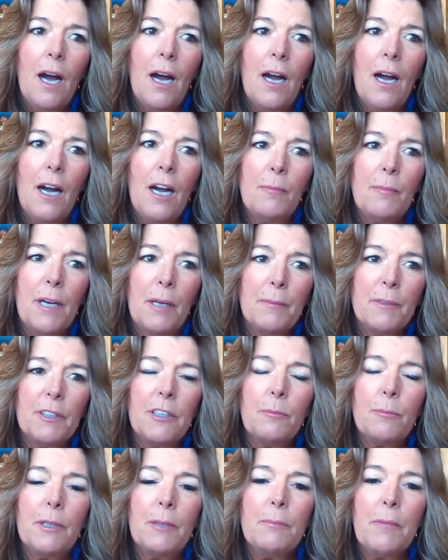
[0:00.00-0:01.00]
um, i'm going
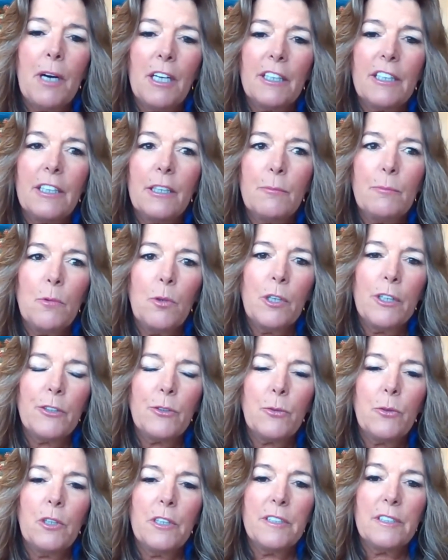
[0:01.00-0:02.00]
to be marketing more
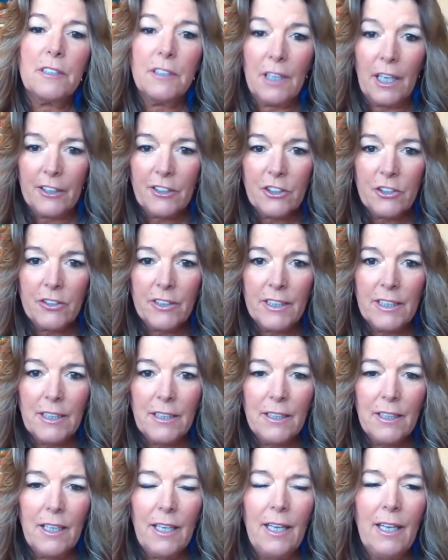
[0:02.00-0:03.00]
towards luxury
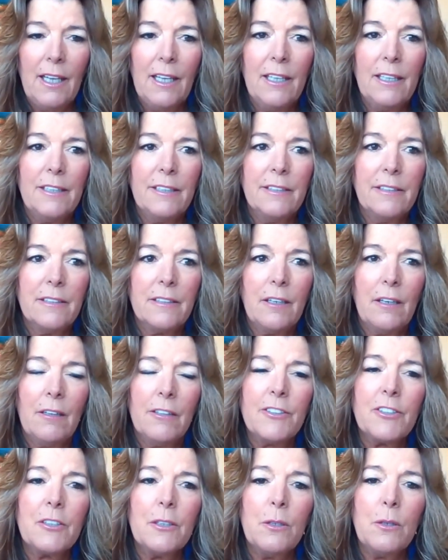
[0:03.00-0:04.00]
and
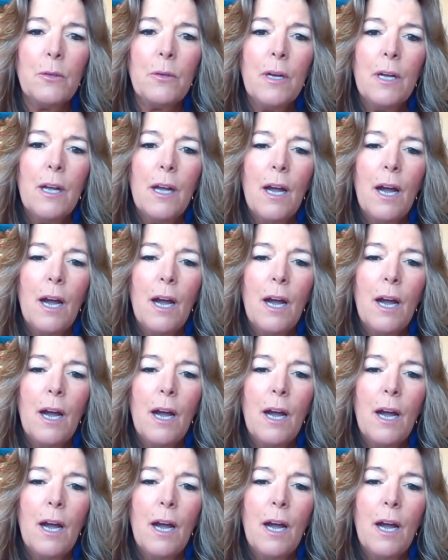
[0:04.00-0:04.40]
also